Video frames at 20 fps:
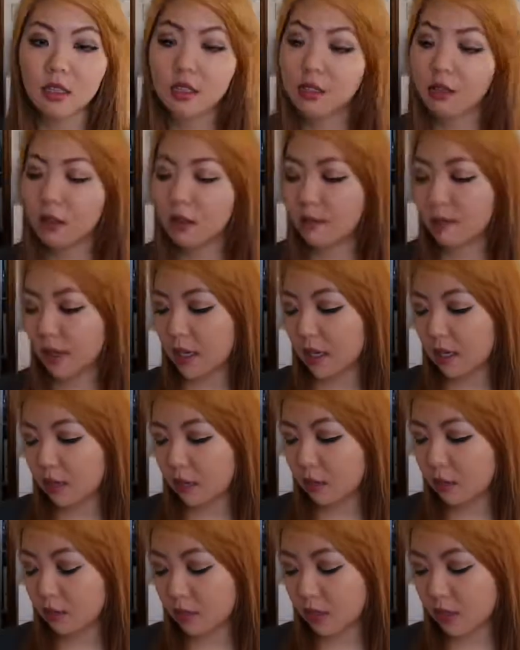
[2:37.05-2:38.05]
so all my
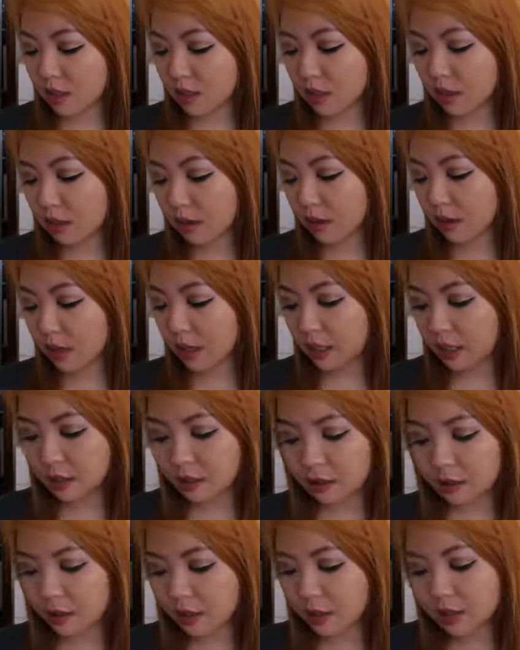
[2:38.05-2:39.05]
notes are on
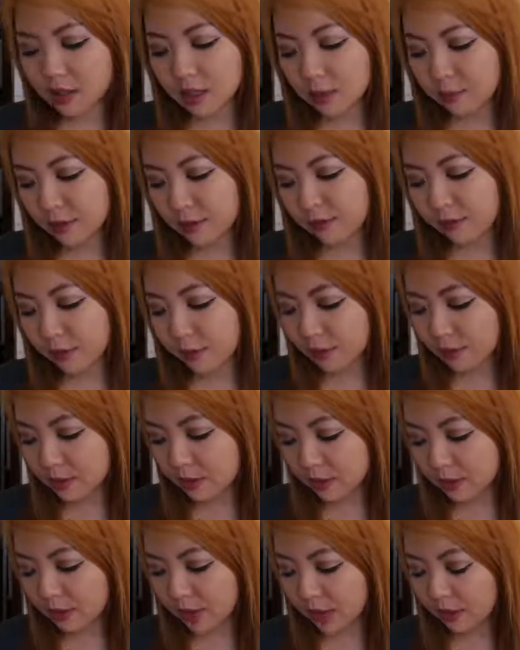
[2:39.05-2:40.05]
here, just not my
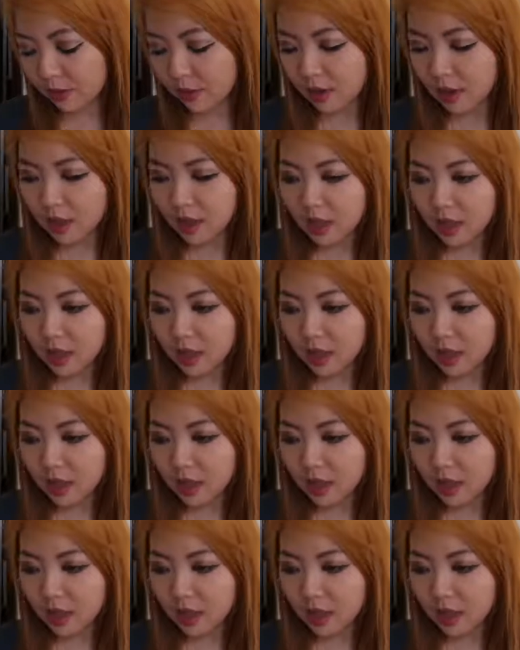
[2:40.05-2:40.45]
photos because I have,